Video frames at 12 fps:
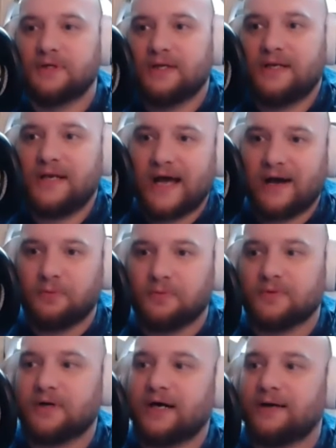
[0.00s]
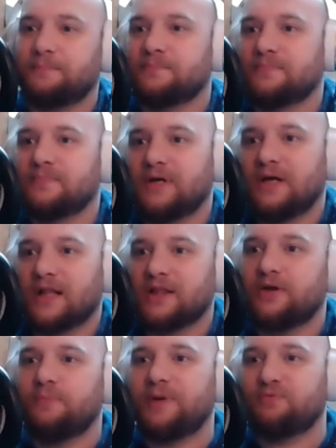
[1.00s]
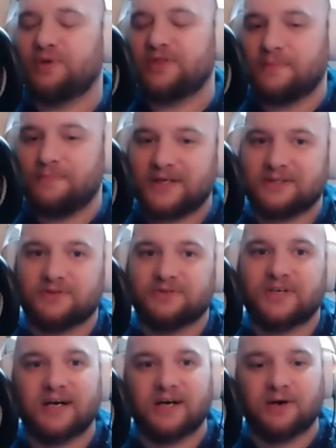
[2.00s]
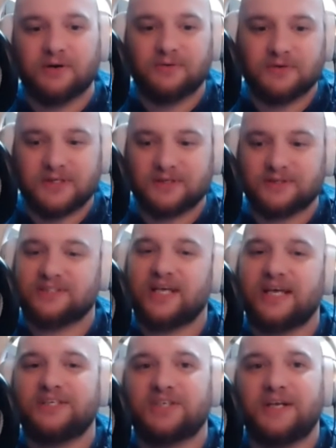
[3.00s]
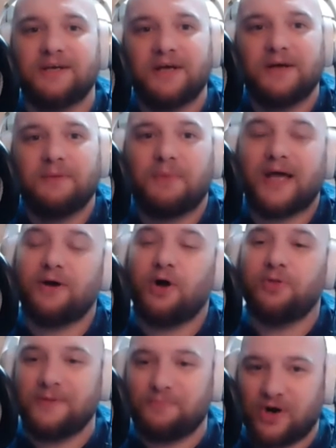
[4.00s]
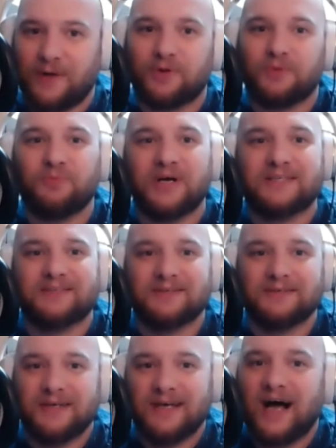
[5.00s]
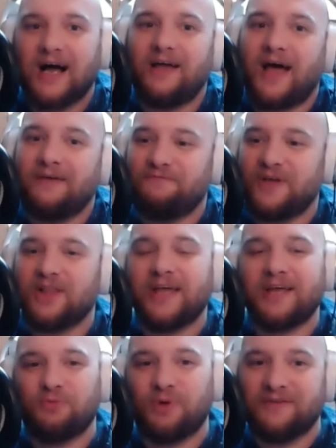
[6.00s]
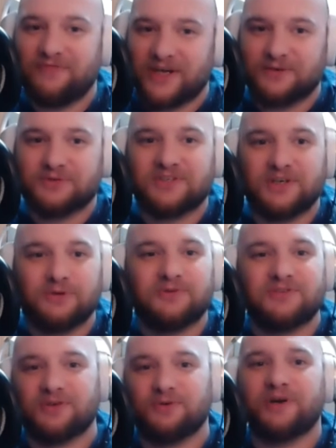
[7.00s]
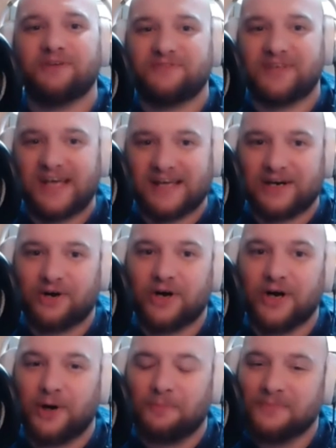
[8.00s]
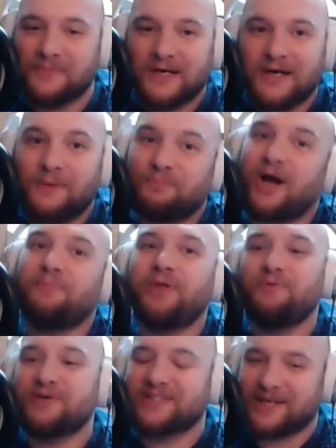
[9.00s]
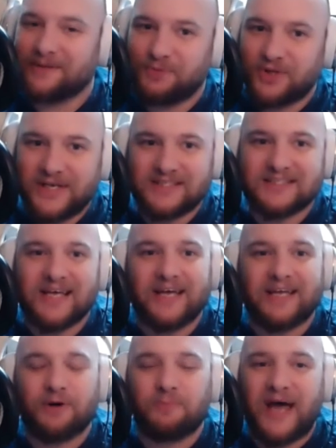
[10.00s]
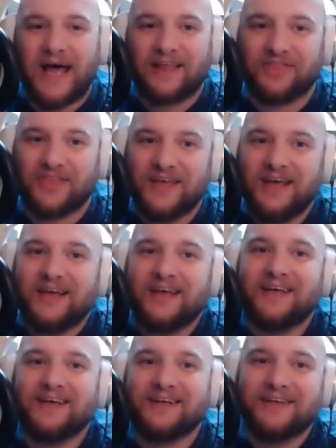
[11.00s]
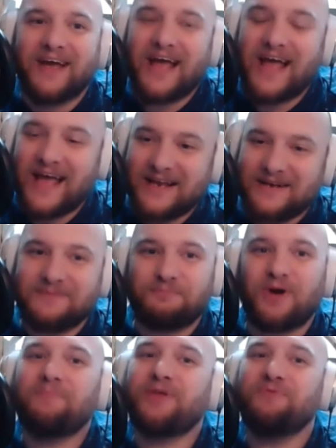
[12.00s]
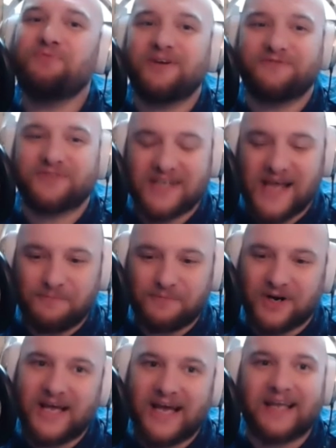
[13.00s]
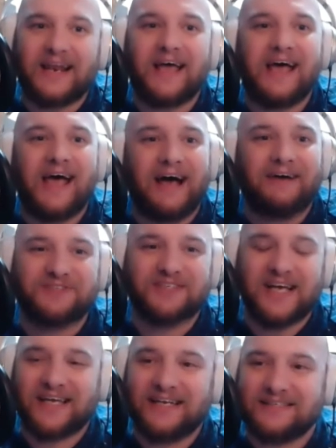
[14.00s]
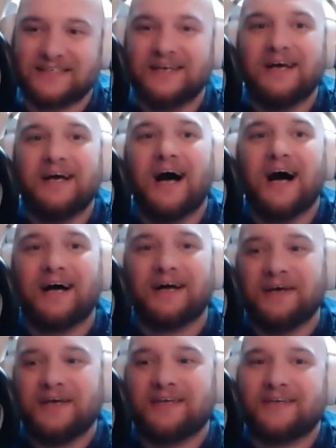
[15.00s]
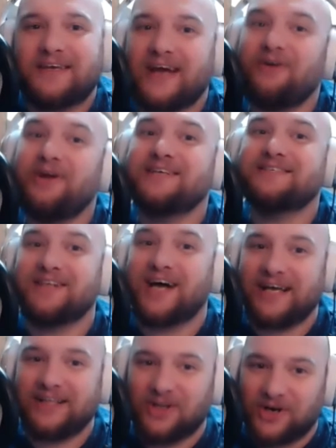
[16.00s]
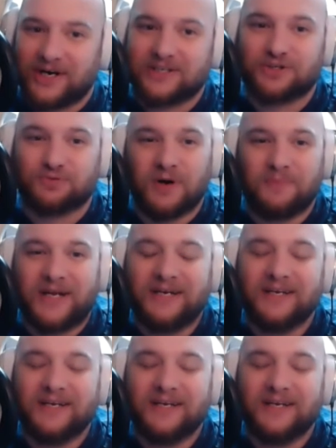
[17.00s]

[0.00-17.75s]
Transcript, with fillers: now, um, a little bit with the mental terrorization. My only problem was I, I feel like one of those dudes who would have taken her home probably was a complete psychopath and would have killed her and probably would have snapped her neck in a half yeah. second. Uh, Carey is not a large woman.